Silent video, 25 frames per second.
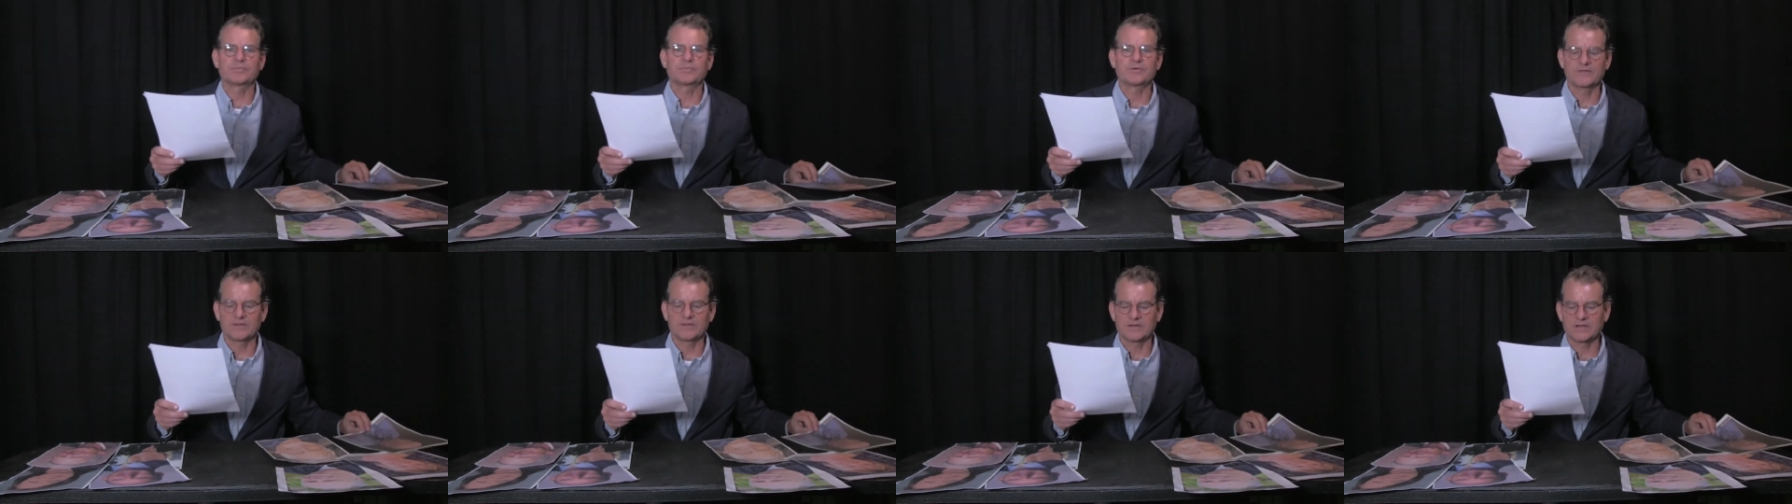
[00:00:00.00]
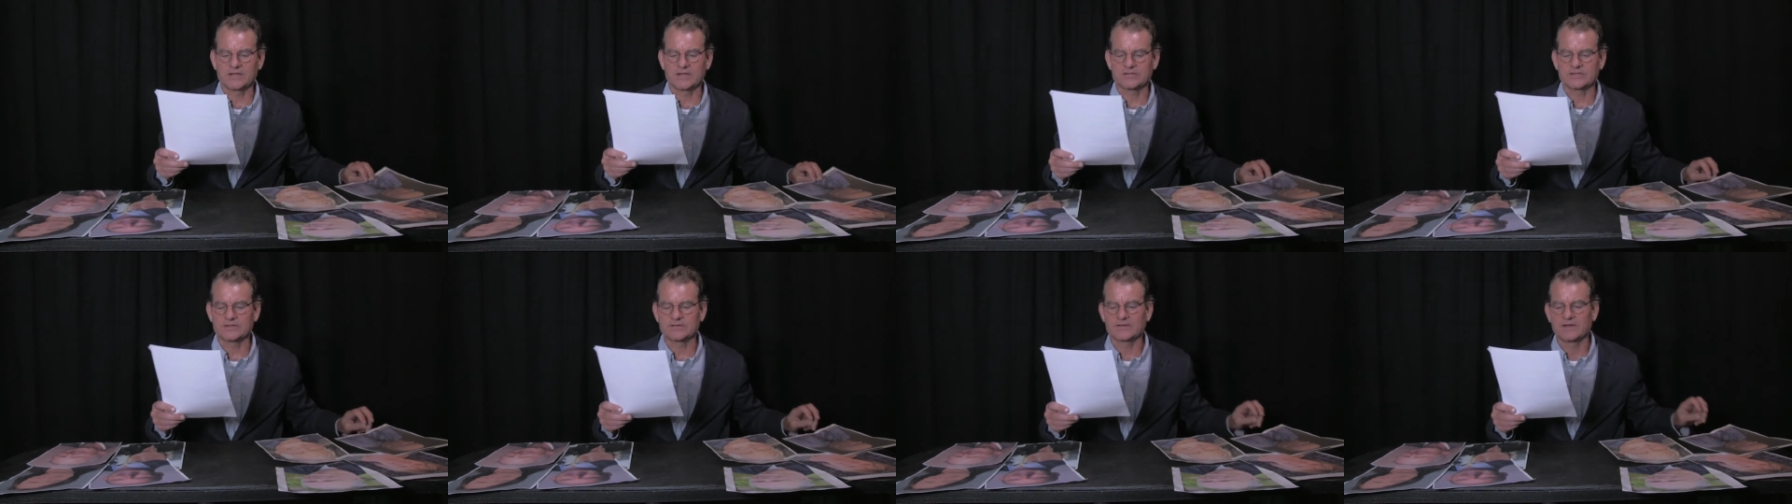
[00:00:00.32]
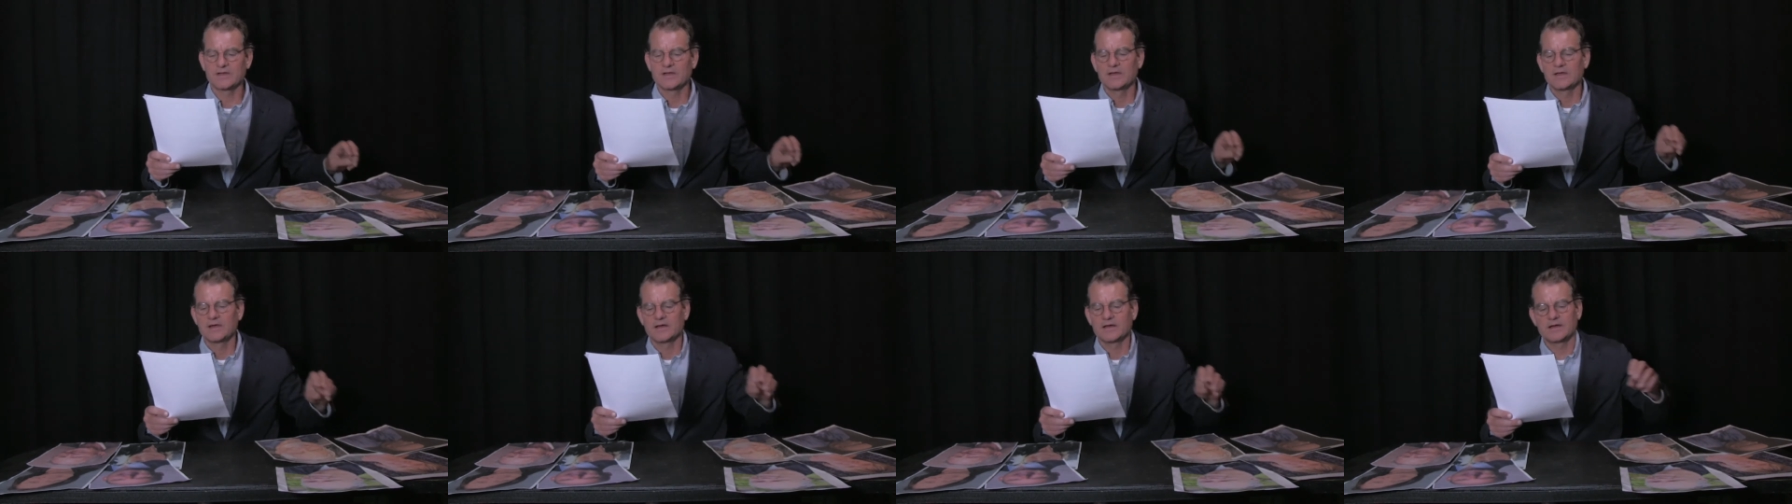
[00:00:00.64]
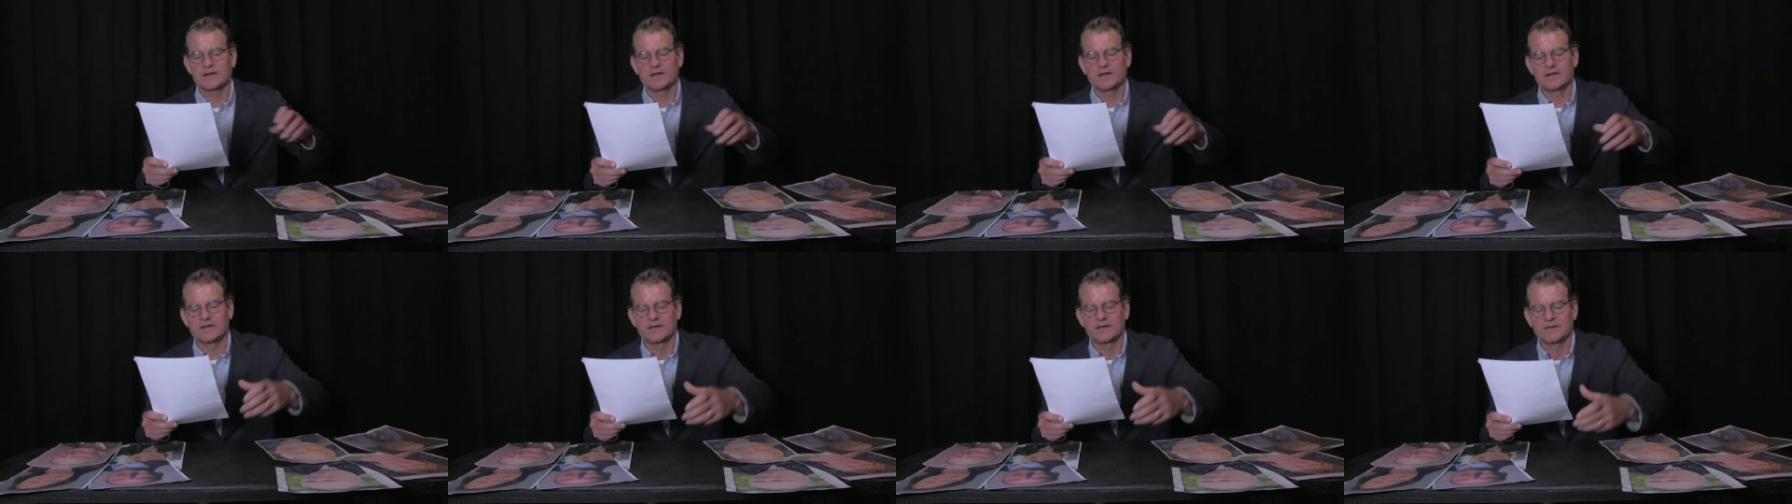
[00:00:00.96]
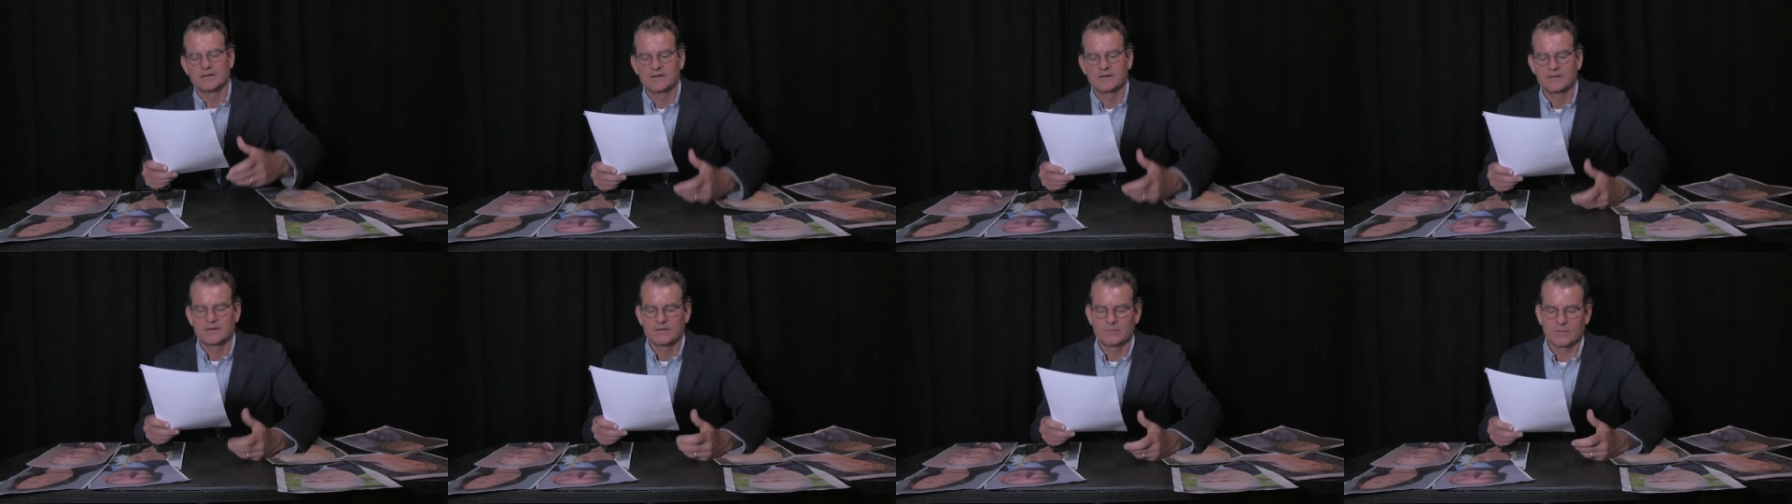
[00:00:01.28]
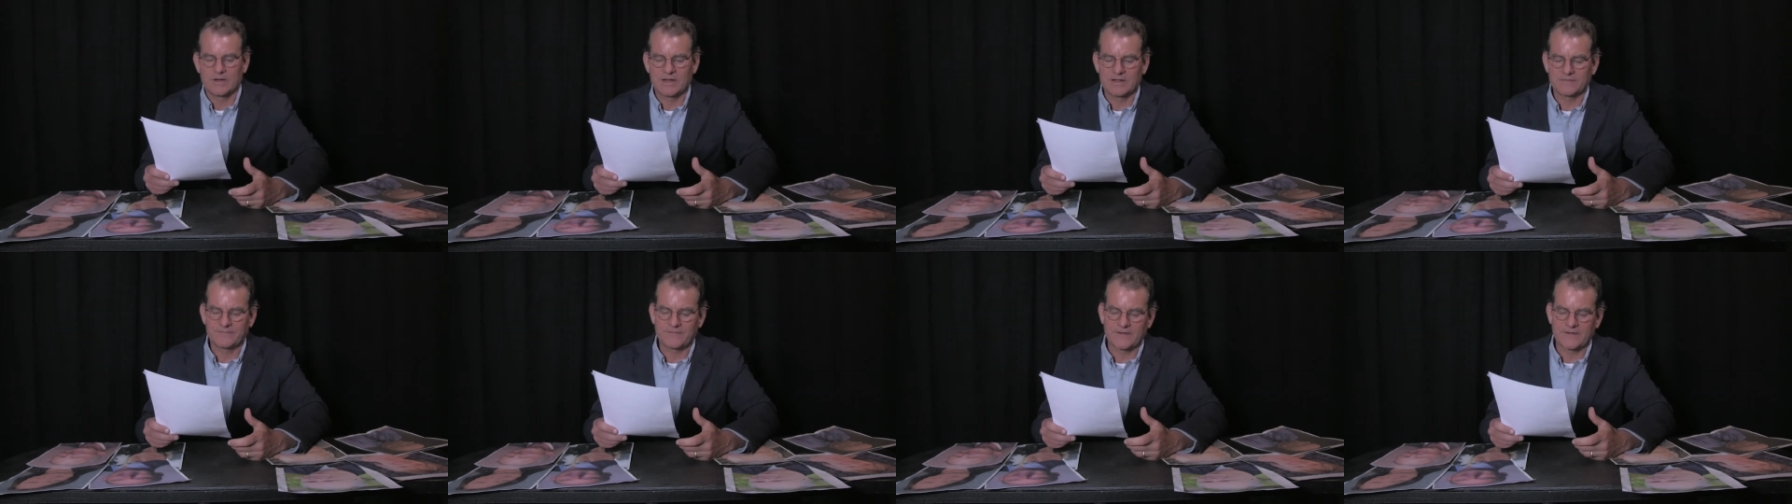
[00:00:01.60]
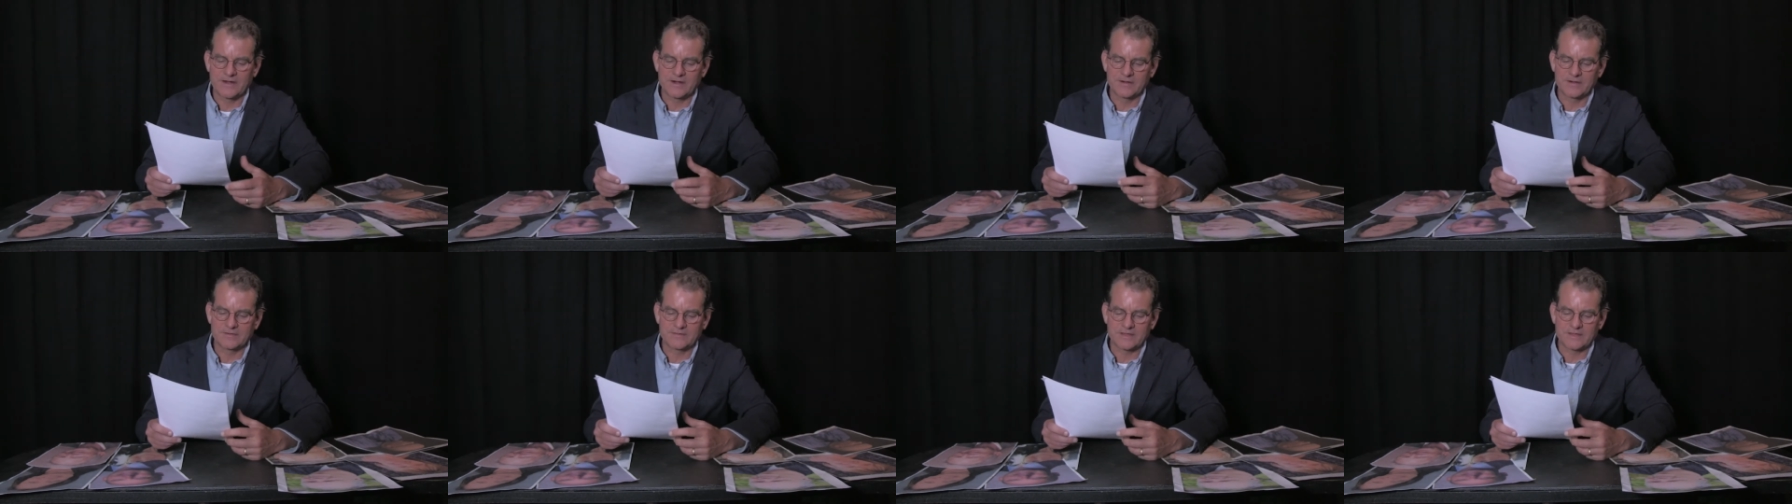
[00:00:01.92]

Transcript: presentations. Uh, Wildfire